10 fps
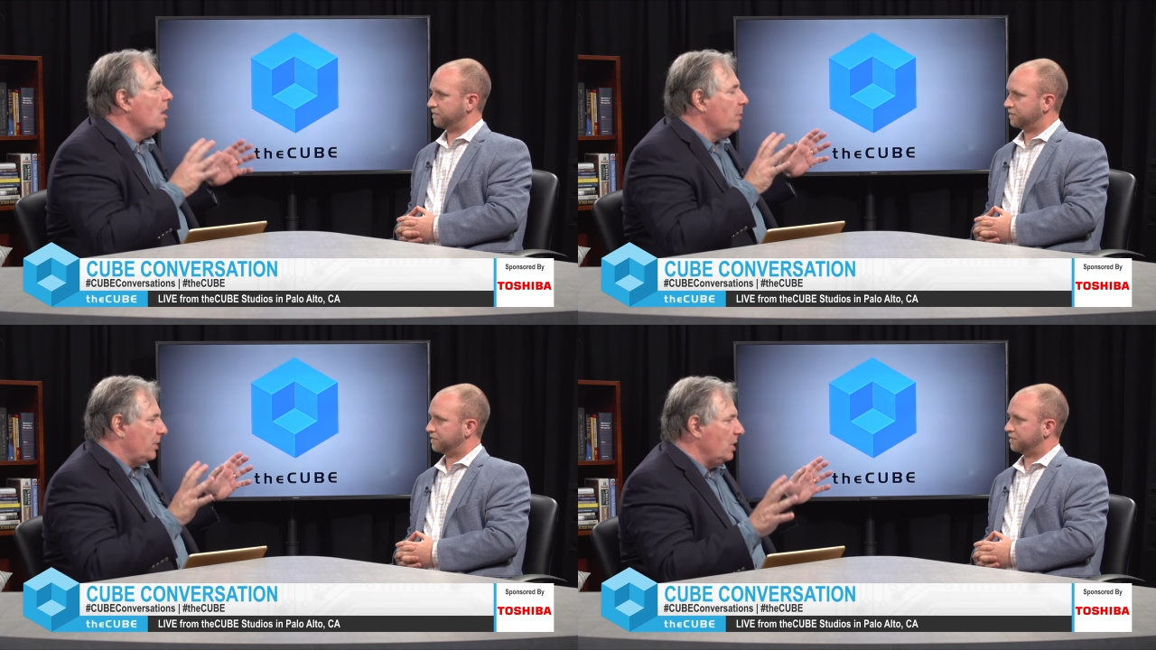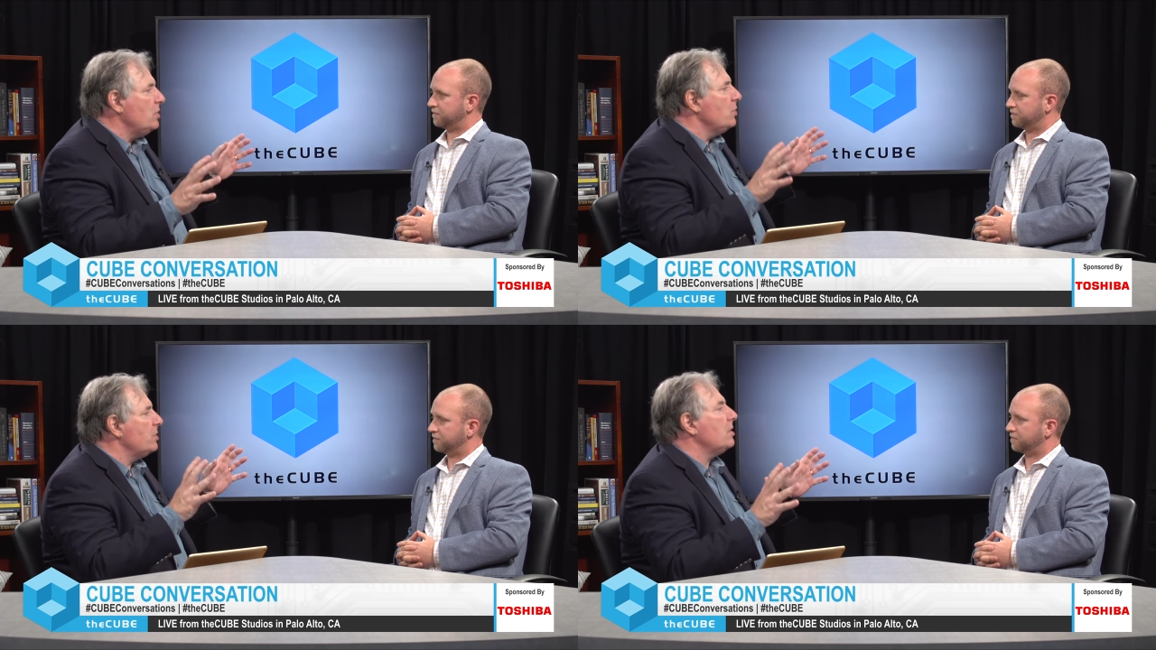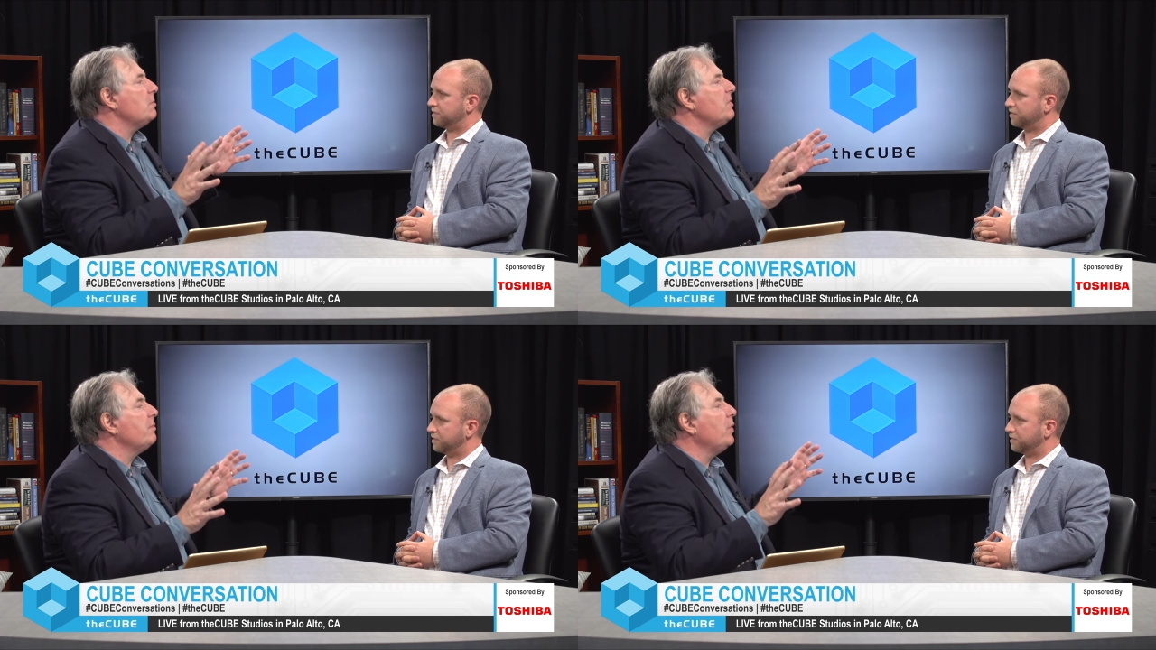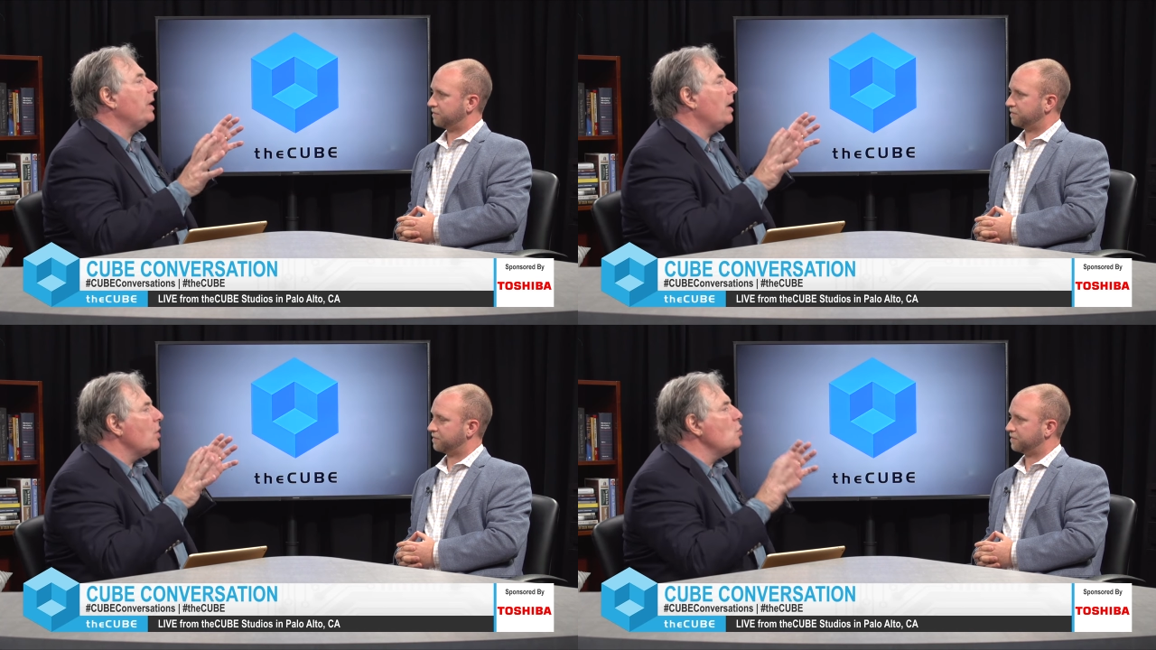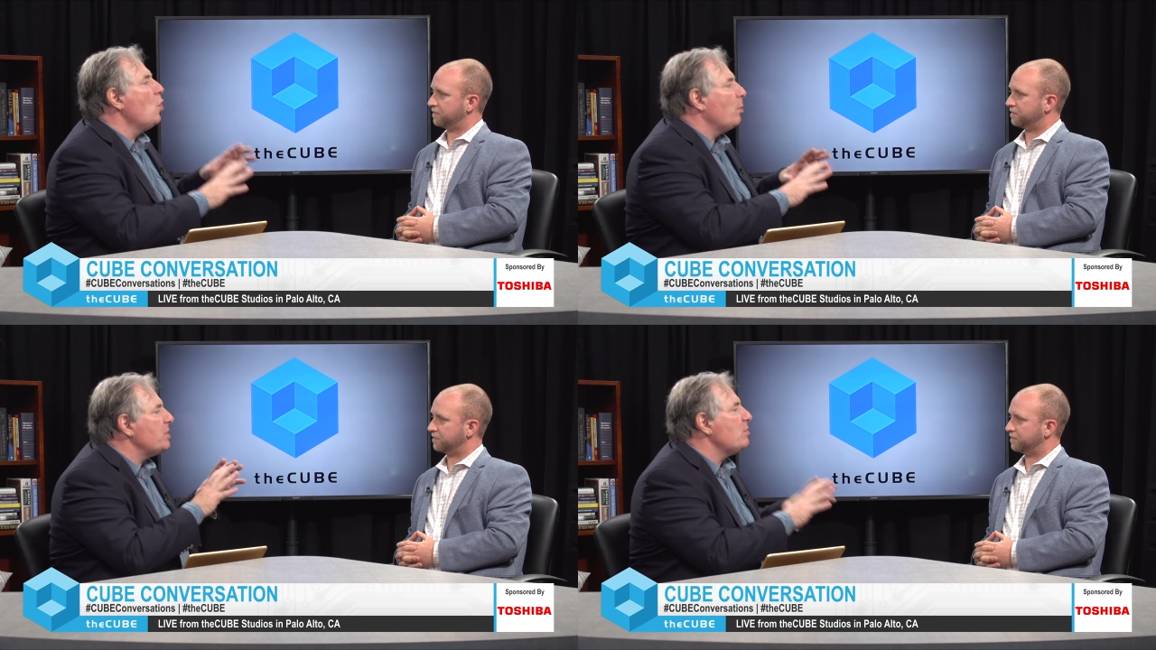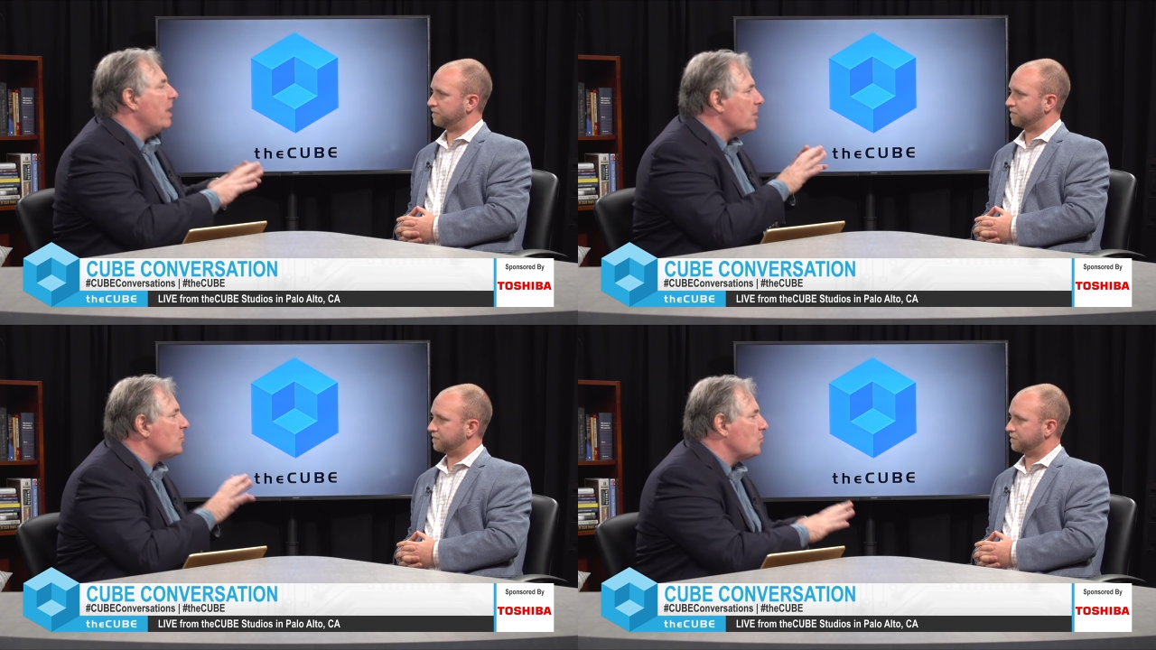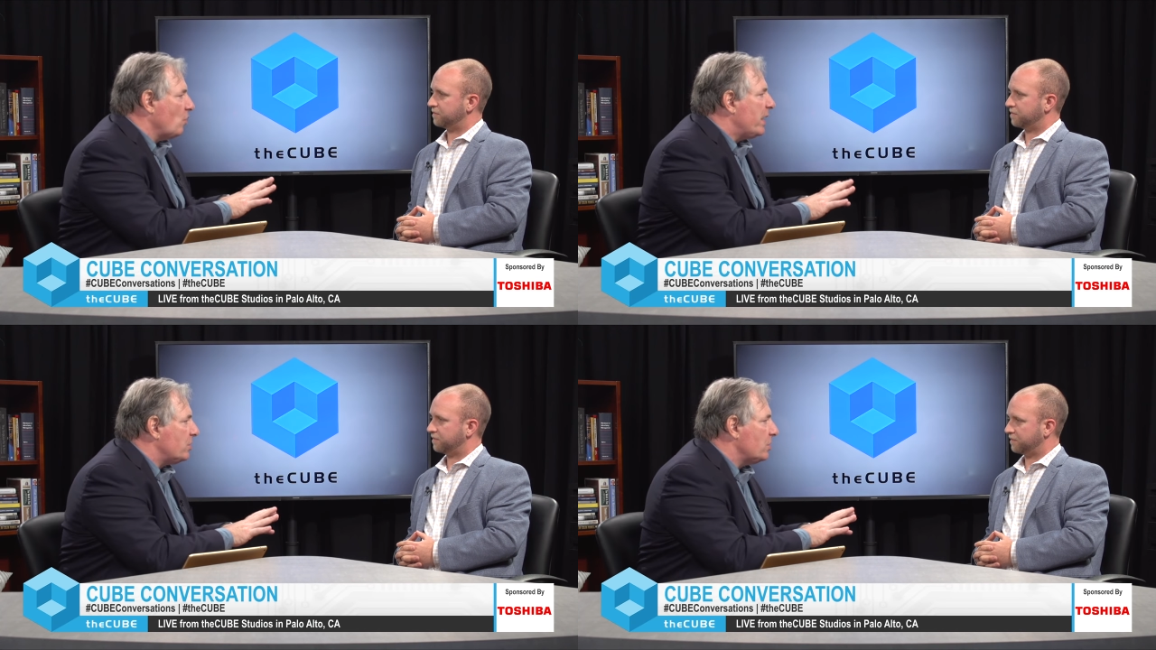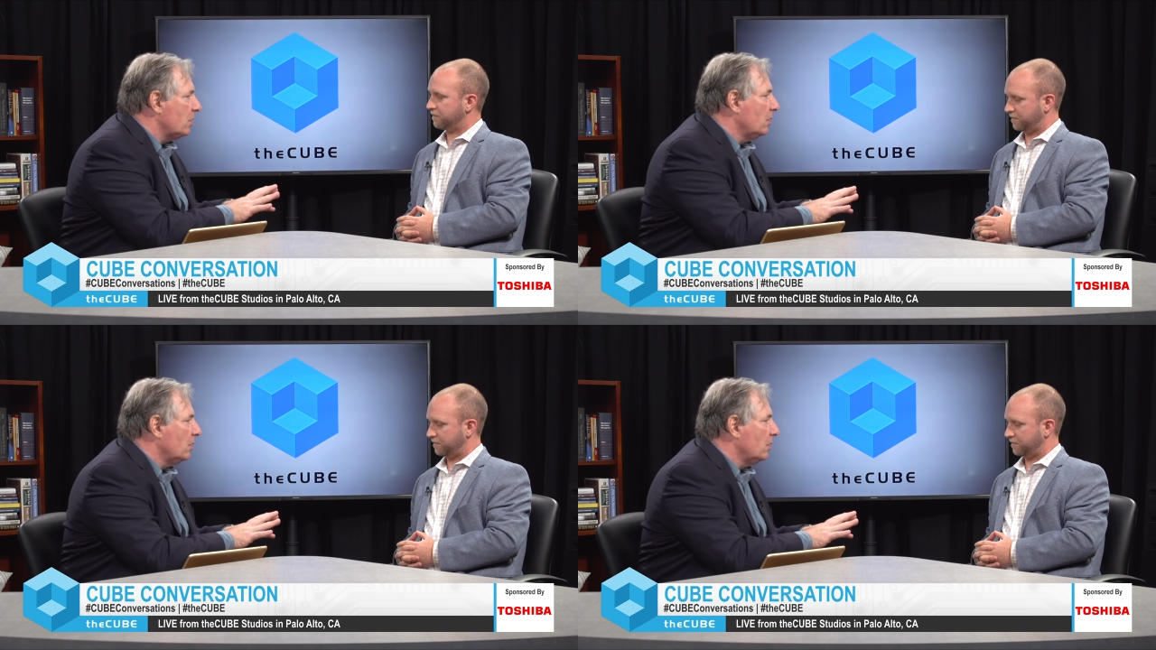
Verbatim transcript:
Speaker 1: but these new systems are putting an enormous amount of stress